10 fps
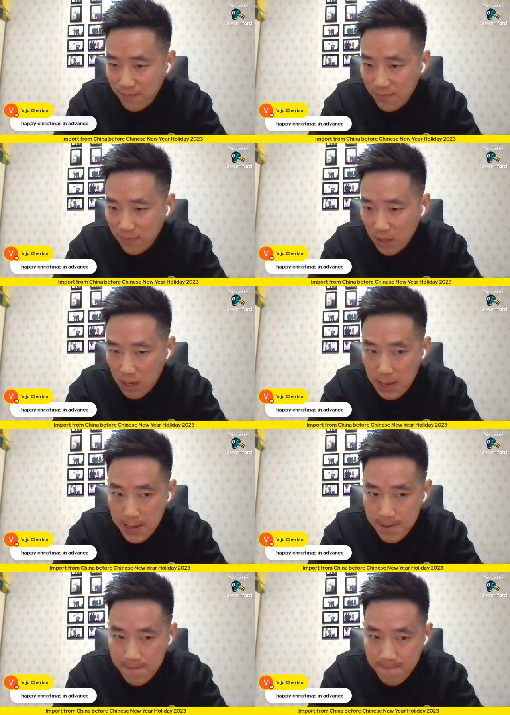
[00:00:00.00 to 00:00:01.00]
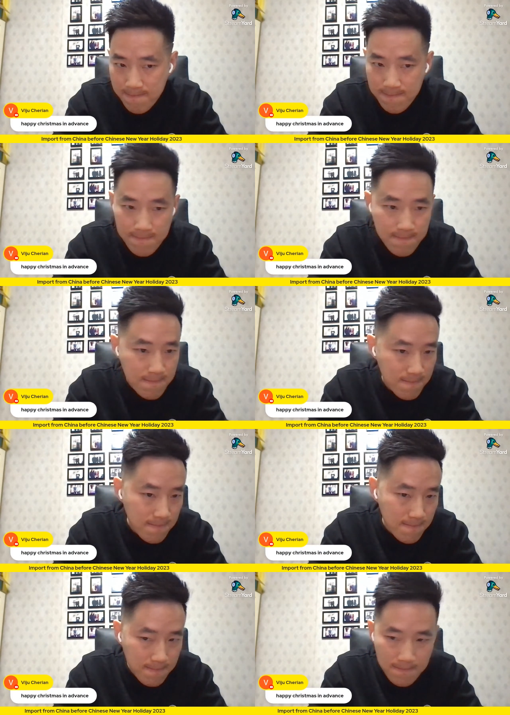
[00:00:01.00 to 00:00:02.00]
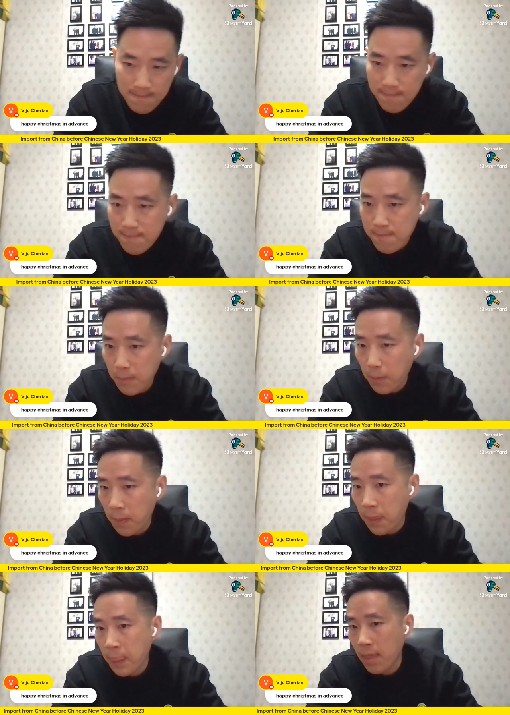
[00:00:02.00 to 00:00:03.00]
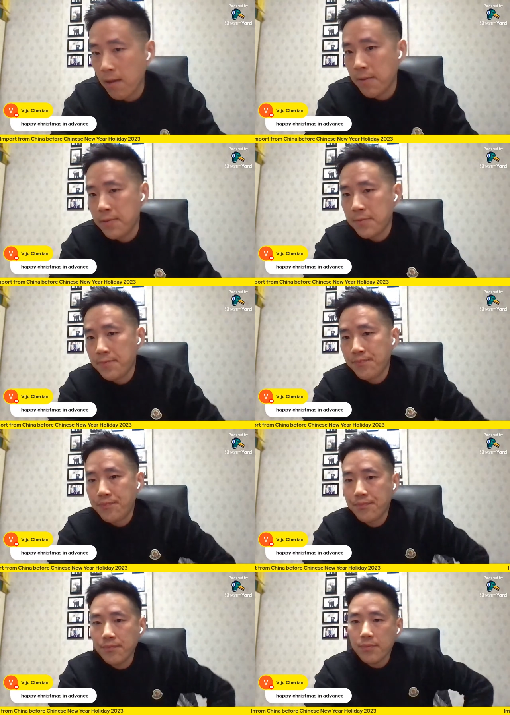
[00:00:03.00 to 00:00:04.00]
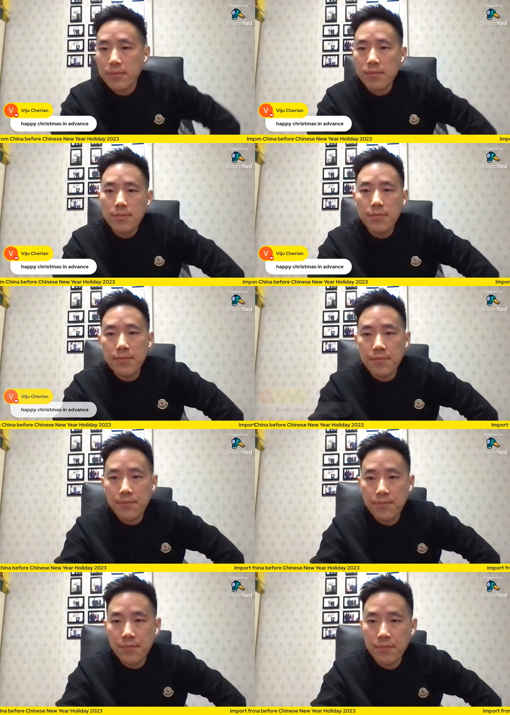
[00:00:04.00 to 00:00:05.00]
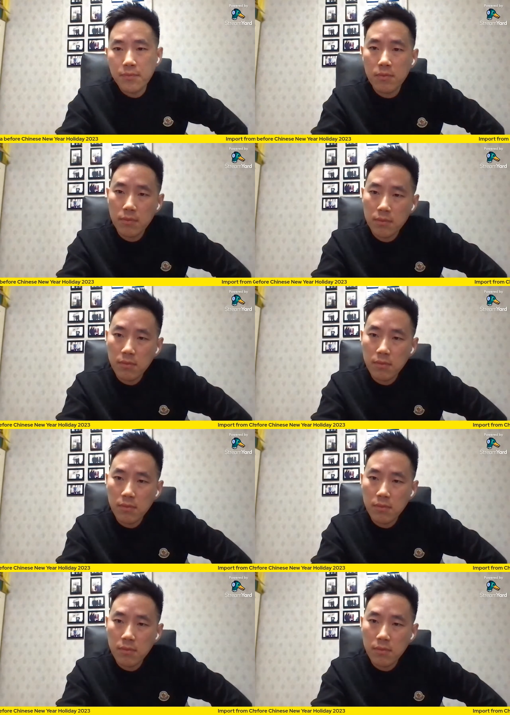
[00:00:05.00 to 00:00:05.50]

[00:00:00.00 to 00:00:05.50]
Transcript: [no speech]